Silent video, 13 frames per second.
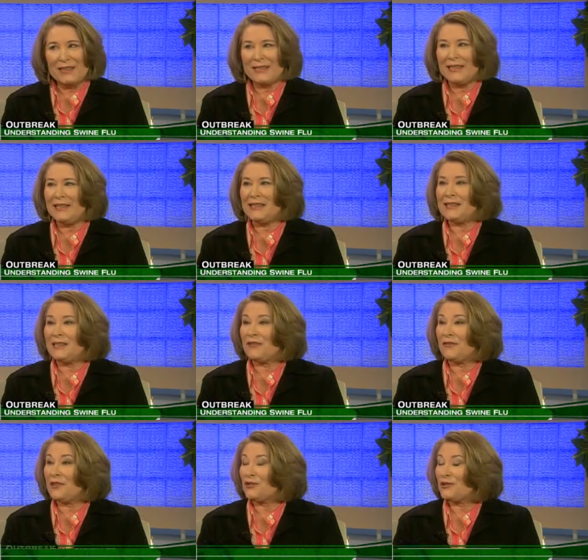The CDC
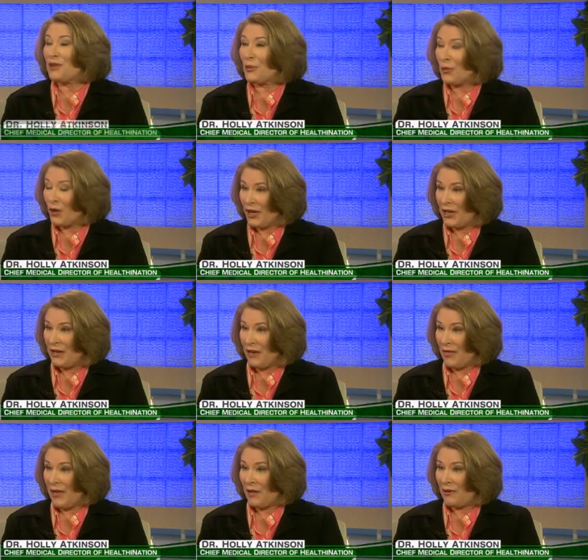officials are working
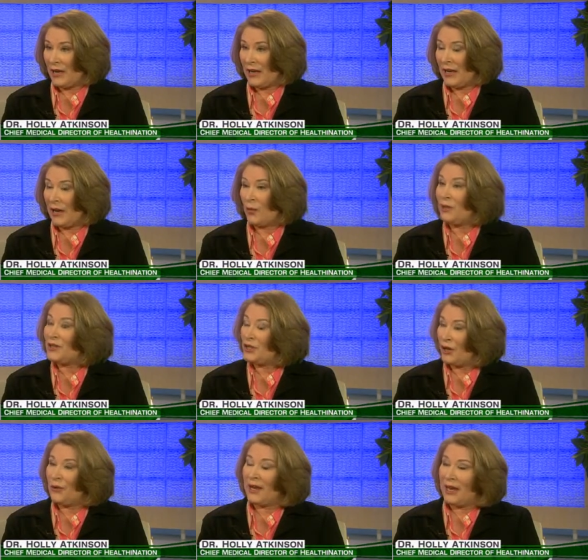on that right now. We
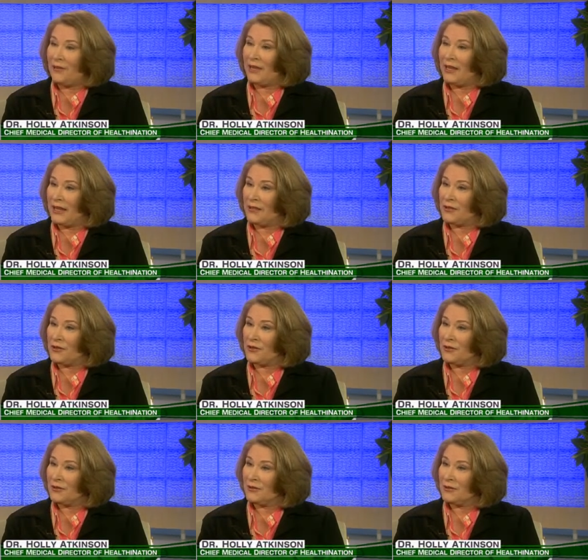don't have the answer.